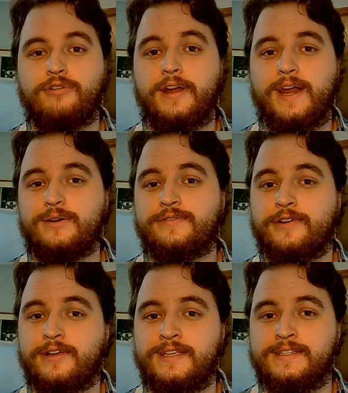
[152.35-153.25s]
Right now it's
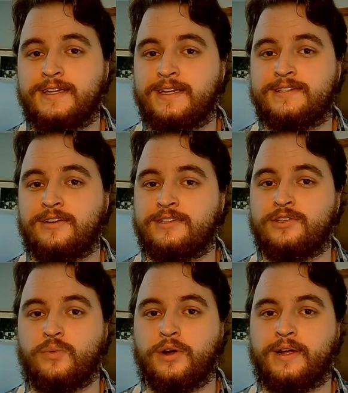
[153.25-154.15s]
very easy to get sucked
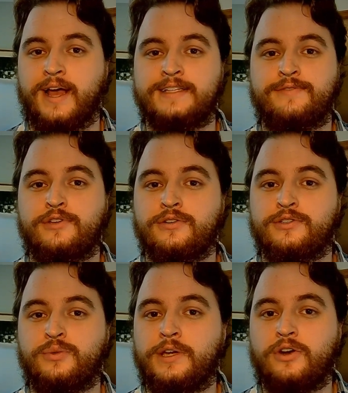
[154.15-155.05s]
into work, as if you're
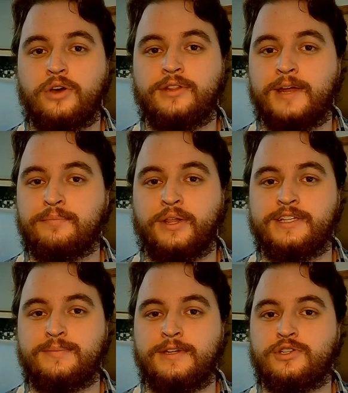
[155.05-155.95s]
doing an online
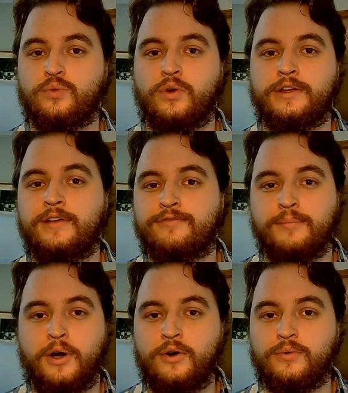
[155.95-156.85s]
placement or working
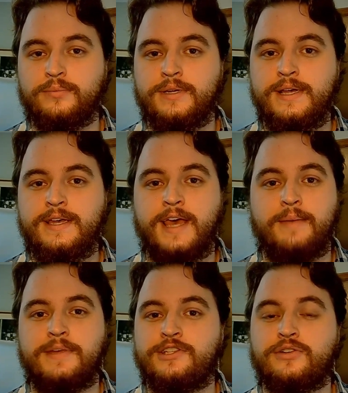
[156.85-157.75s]
from home,
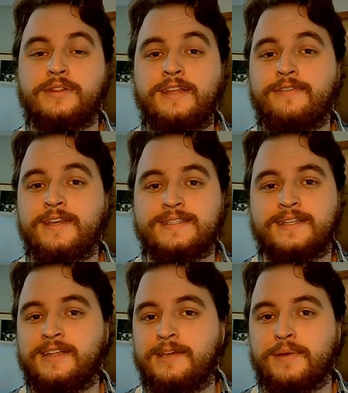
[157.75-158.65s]
it means you're living,
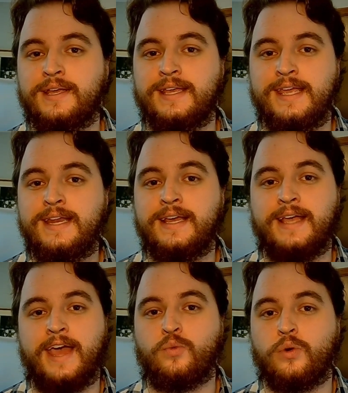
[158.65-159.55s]
sleeping,
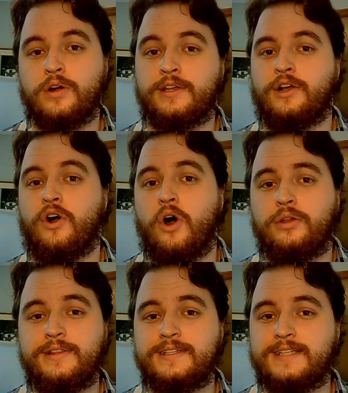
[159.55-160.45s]
eating, and working
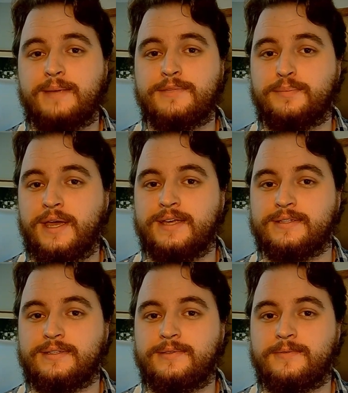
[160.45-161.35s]
all in the same
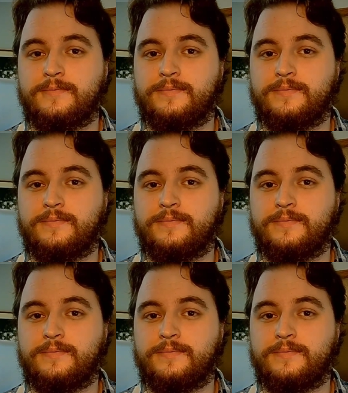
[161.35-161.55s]
space.